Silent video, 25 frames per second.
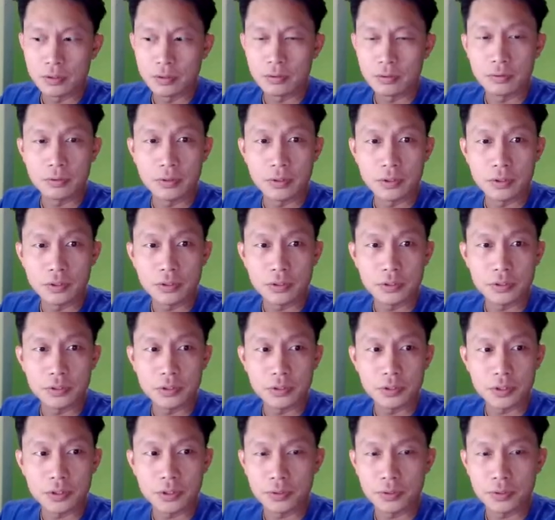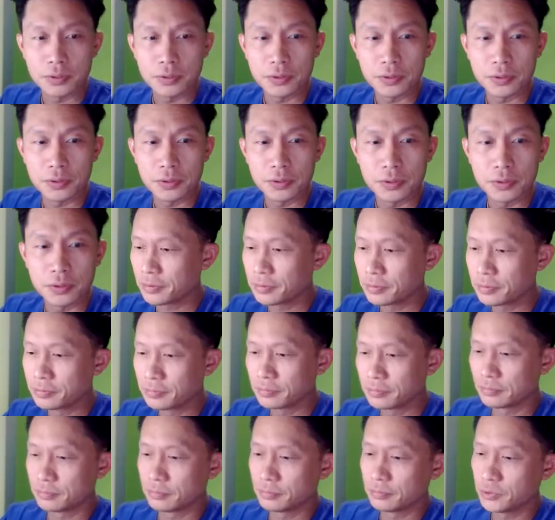Where did this go? Okay,
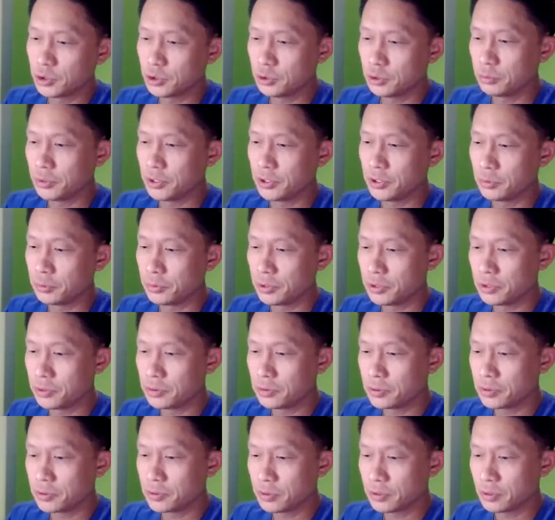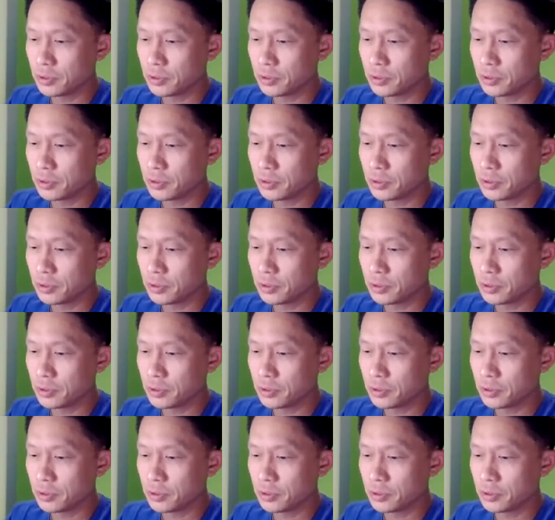too many windows.